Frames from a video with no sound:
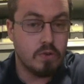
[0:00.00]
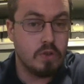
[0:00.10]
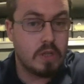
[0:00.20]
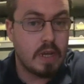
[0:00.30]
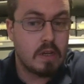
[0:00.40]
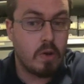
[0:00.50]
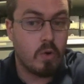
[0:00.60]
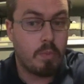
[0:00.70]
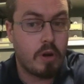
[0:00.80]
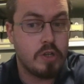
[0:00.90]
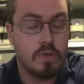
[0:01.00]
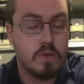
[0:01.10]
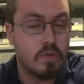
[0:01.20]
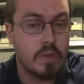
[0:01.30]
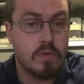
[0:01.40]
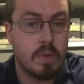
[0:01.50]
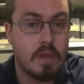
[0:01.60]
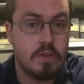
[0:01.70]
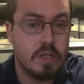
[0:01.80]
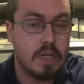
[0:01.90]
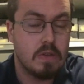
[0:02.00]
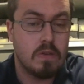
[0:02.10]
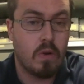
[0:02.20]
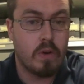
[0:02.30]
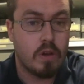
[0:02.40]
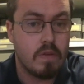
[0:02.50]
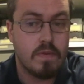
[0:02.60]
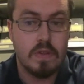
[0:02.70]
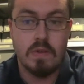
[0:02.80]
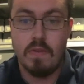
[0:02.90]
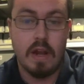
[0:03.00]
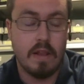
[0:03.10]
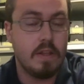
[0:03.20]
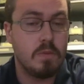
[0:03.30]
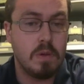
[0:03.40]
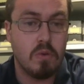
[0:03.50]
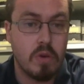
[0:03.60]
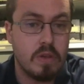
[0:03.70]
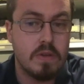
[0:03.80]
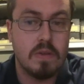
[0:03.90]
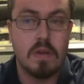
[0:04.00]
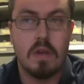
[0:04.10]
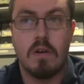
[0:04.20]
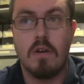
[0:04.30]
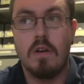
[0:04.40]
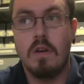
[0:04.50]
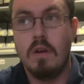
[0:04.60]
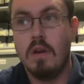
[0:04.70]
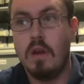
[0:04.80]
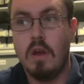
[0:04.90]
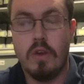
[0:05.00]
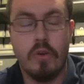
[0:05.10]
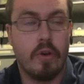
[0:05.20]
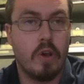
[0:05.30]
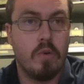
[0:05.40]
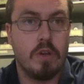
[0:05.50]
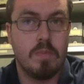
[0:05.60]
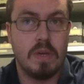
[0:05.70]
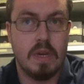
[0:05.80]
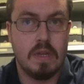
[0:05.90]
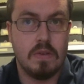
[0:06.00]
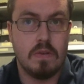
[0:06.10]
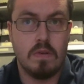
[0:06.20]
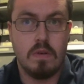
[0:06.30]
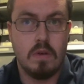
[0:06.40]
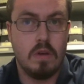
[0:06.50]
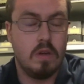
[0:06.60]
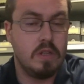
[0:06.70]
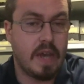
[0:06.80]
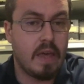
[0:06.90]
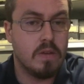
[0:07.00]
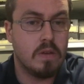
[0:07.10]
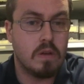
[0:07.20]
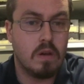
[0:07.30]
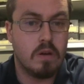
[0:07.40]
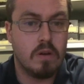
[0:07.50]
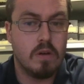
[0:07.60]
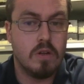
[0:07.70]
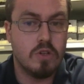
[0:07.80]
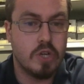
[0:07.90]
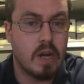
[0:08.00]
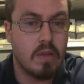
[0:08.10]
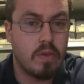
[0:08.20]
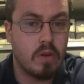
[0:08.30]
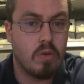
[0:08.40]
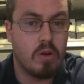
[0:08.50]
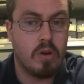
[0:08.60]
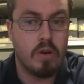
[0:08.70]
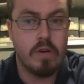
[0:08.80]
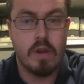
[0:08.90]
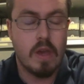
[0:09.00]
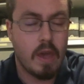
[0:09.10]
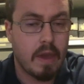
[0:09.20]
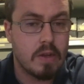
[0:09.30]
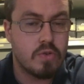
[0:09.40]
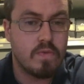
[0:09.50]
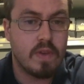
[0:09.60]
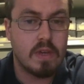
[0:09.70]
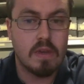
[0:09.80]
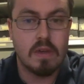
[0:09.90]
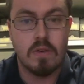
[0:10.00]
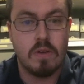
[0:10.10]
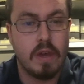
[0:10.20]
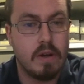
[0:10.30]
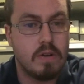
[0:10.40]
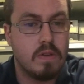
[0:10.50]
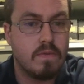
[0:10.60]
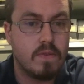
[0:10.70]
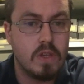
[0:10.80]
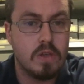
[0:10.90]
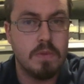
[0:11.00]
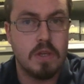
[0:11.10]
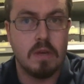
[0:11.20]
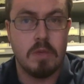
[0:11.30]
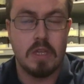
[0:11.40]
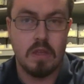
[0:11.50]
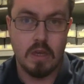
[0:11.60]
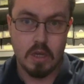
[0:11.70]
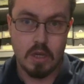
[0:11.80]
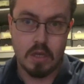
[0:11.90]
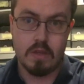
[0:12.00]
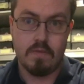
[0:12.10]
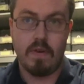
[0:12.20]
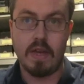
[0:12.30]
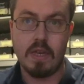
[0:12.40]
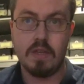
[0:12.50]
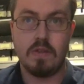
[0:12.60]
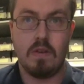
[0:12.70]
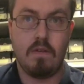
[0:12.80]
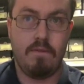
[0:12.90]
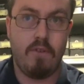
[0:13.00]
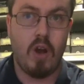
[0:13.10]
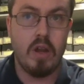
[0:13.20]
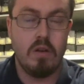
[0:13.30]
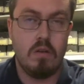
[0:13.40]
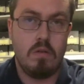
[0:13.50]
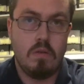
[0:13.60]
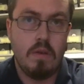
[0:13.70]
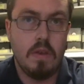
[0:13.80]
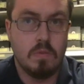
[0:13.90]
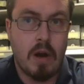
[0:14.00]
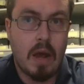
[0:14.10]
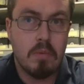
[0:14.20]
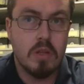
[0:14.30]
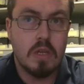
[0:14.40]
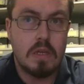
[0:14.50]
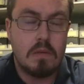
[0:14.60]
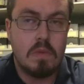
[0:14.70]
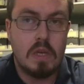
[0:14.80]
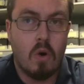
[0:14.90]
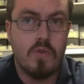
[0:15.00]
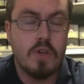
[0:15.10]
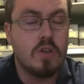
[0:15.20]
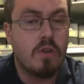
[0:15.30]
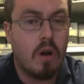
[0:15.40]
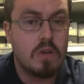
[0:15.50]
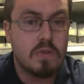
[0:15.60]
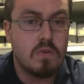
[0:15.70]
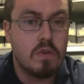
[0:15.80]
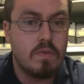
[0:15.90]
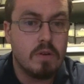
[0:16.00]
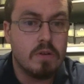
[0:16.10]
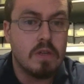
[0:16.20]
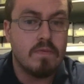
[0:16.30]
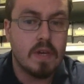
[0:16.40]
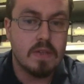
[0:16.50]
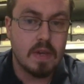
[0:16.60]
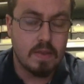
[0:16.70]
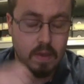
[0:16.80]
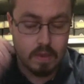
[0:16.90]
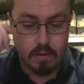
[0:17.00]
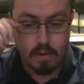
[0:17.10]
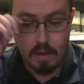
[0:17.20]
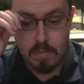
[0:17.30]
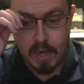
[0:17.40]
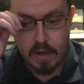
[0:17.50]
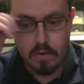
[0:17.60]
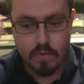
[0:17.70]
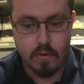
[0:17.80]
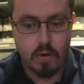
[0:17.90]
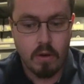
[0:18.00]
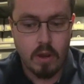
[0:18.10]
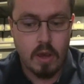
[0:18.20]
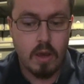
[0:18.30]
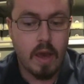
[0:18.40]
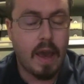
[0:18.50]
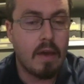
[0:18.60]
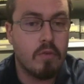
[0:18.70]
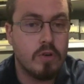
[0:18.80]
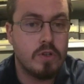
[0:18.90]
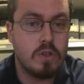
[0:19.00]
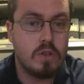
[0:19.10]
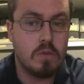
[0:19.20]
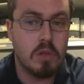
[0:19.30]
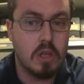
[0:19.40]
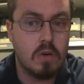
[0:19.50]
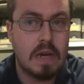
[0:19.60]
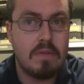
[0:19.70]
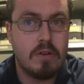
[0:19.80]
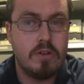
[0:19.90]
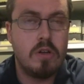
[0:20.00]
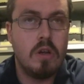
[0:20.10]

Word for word: just 10 total pressures surrendered by the Giants starting offensive line. And let's be realistic here. You're going up against Dallas Turner, Jonathan Greenard, Andrew Van Ginkel, Harrison Phillips. I mean, this Vikings front is probably the only strong suit of their defense. I think their linebackers are average to below average.